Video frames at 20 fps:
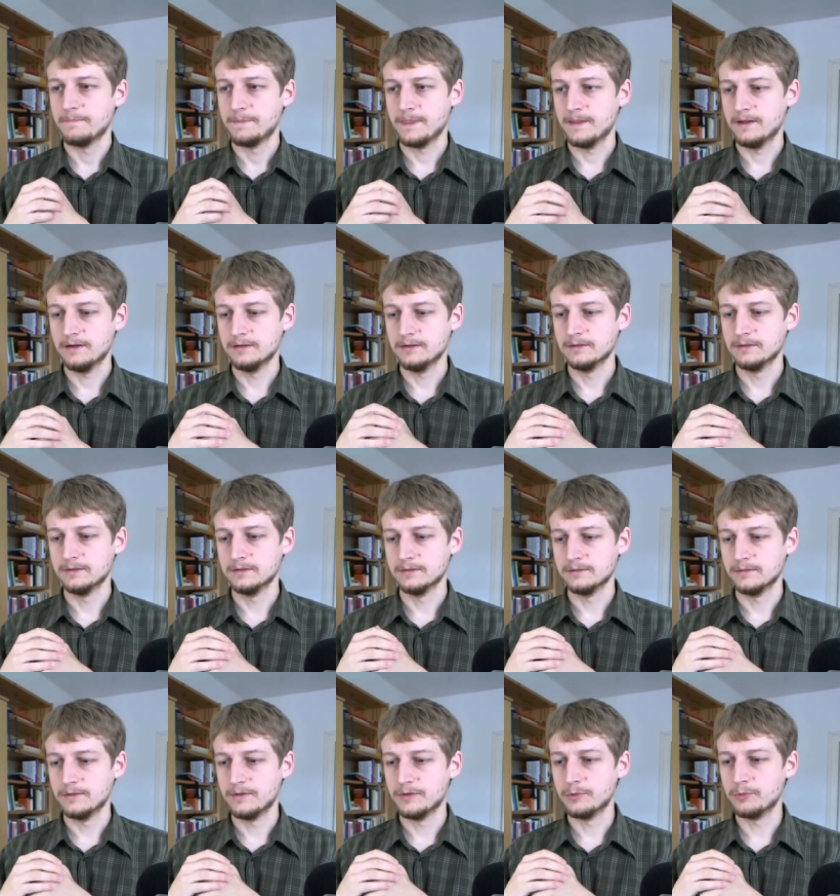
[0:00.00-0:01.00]

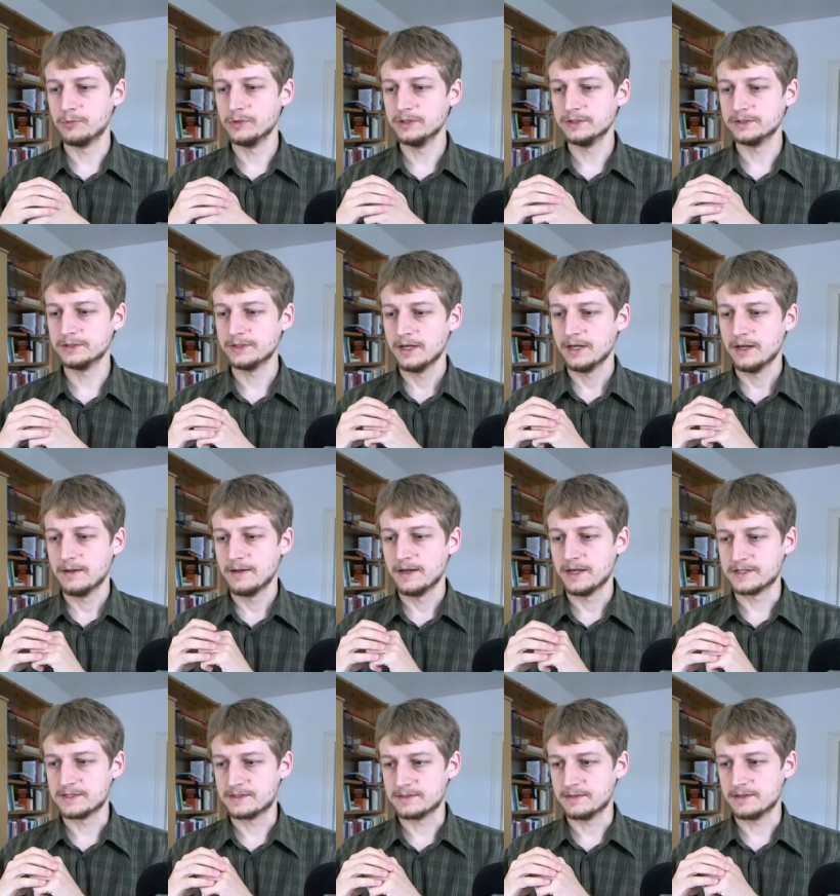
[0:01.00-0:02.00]
The world
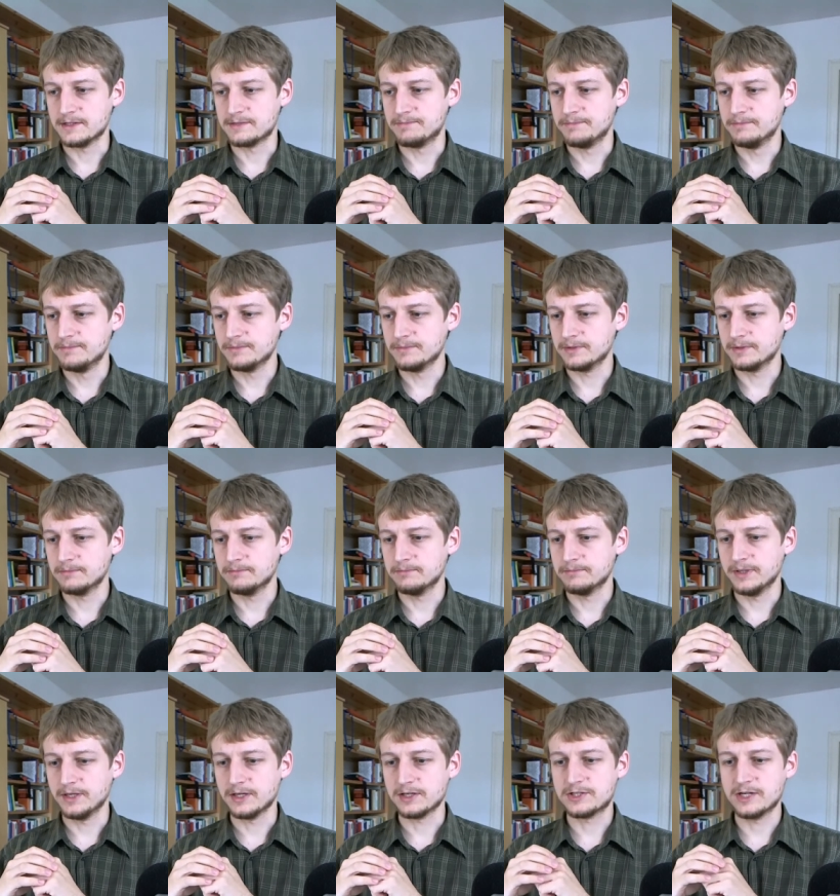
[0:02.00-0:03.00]
is
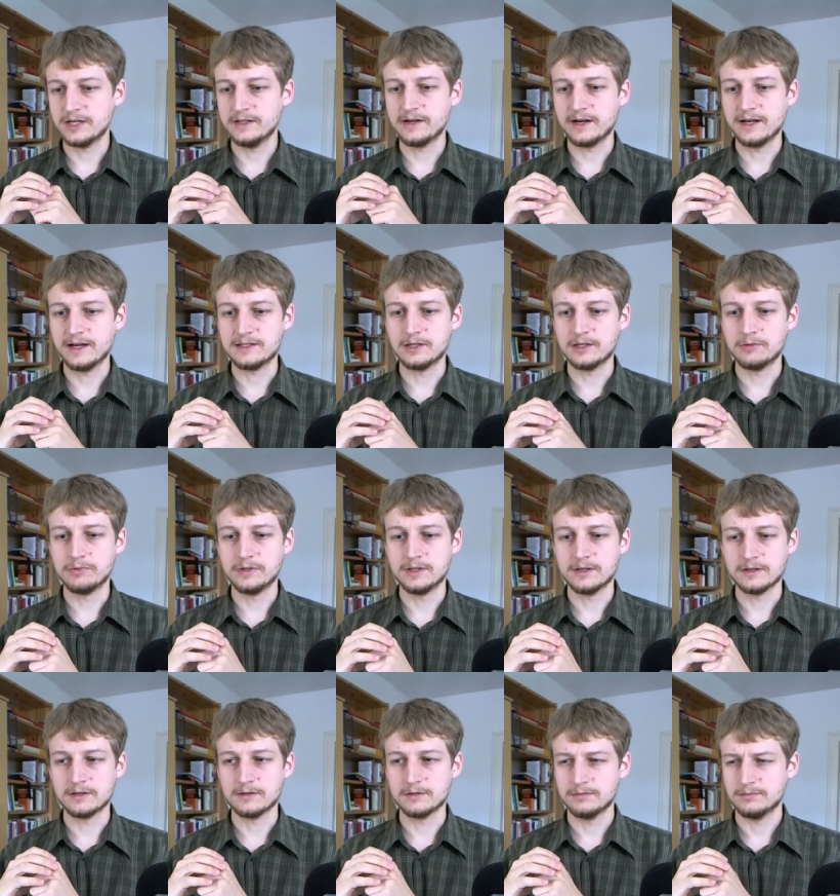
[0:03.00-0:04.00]
being generated
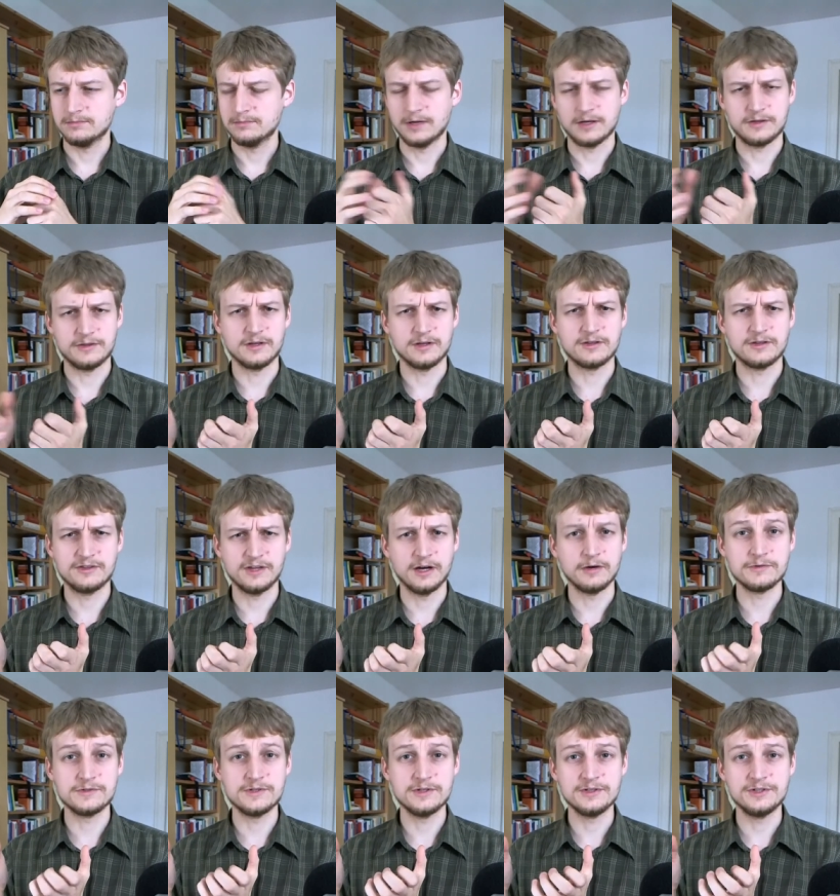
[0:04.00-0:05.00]
with I think
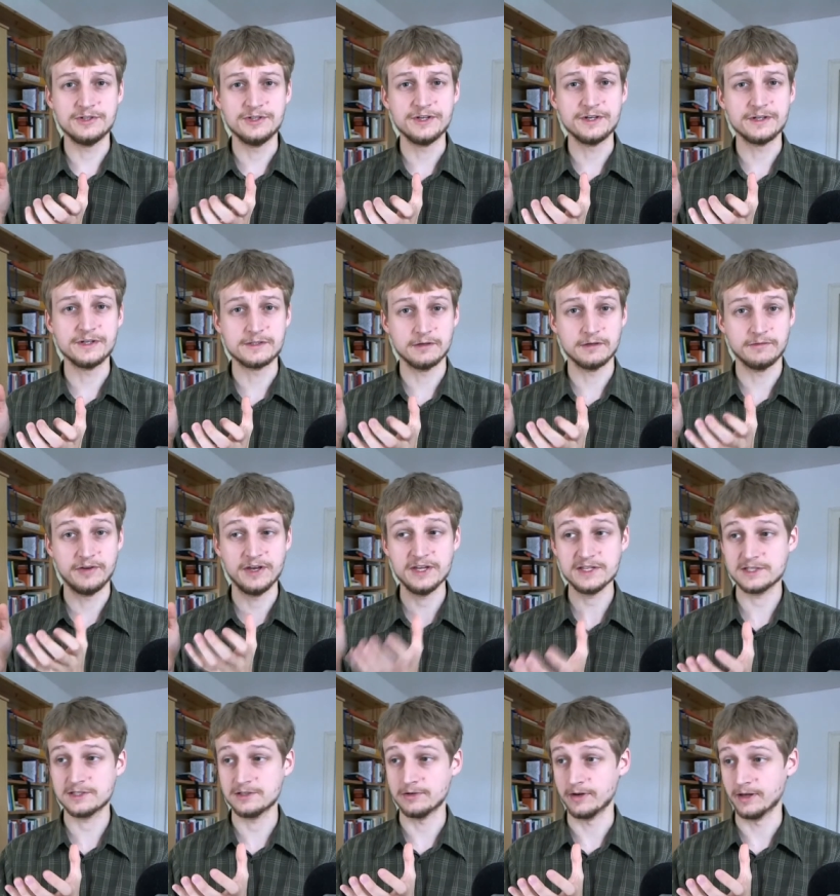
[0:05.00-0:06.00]
1,000 years of
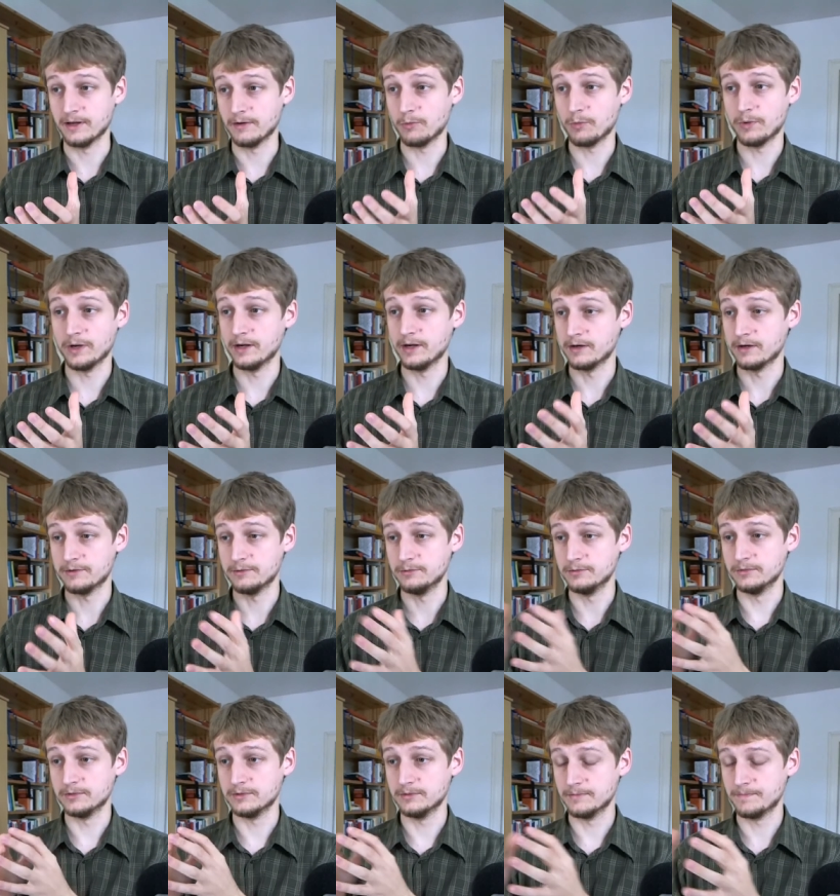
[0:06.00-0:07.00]
history, where
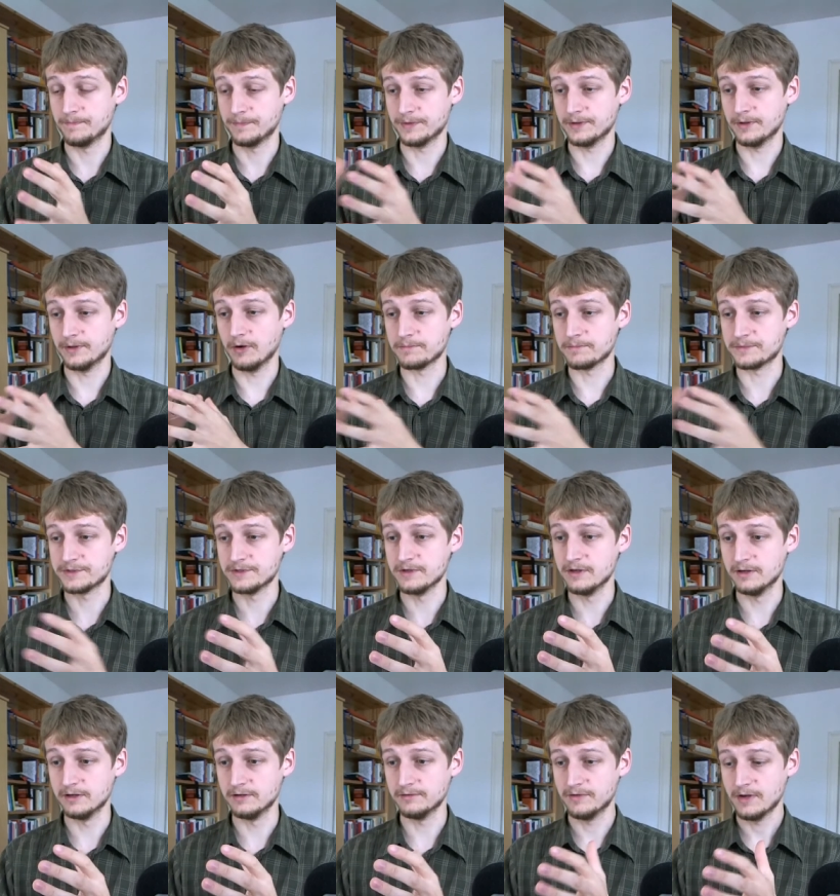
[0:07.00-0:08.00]
you
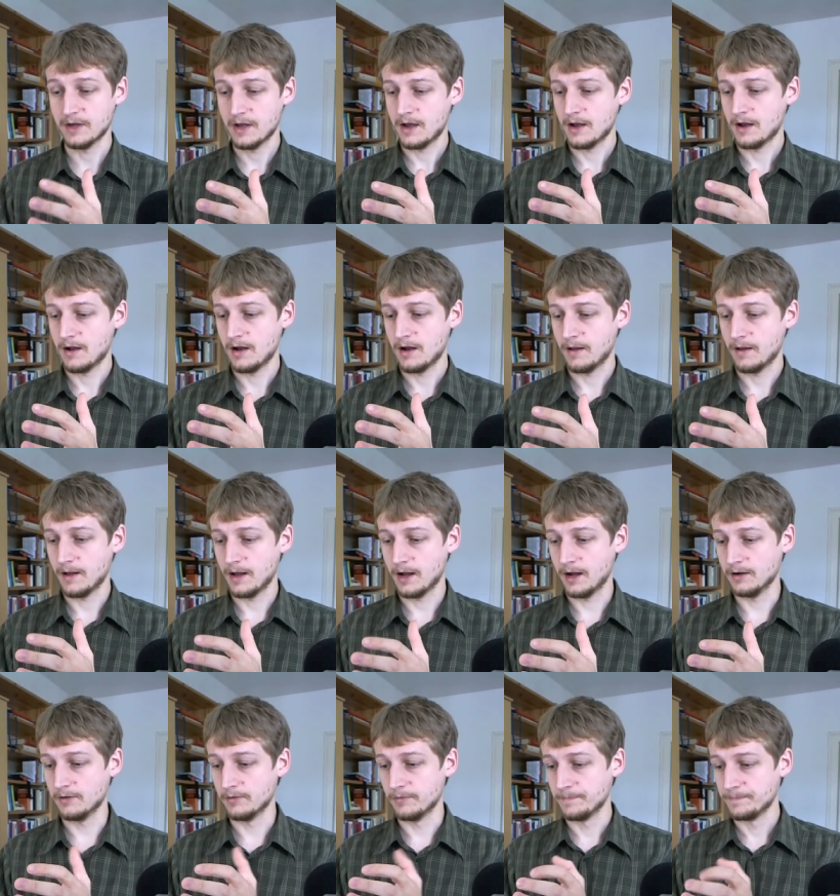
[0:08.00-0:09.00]
observe
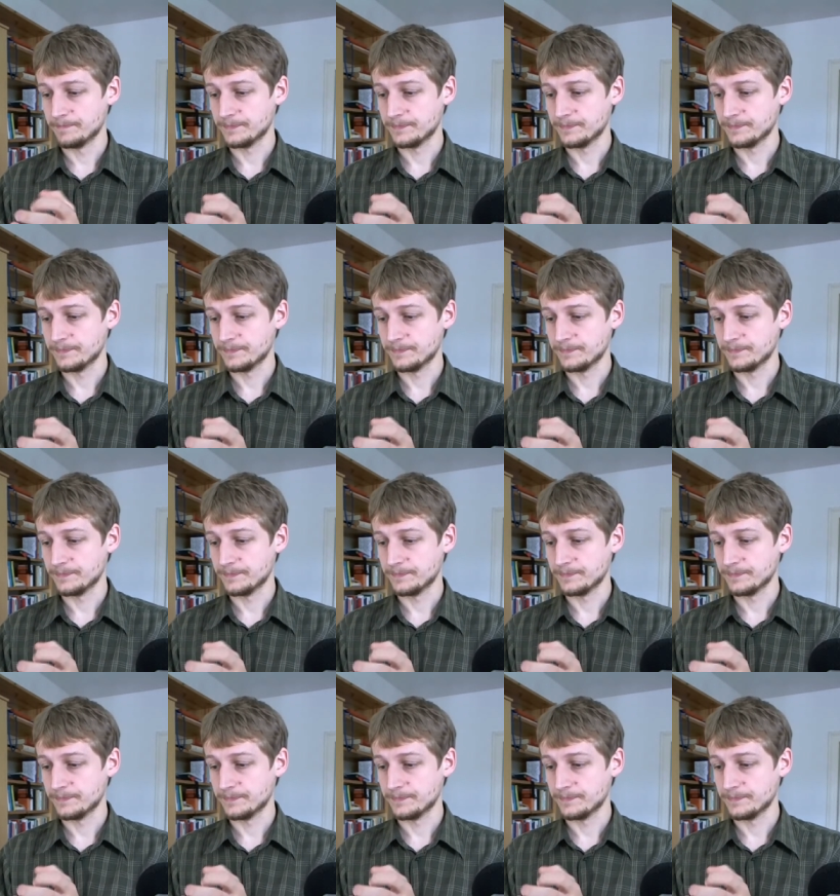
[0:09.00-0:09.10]
how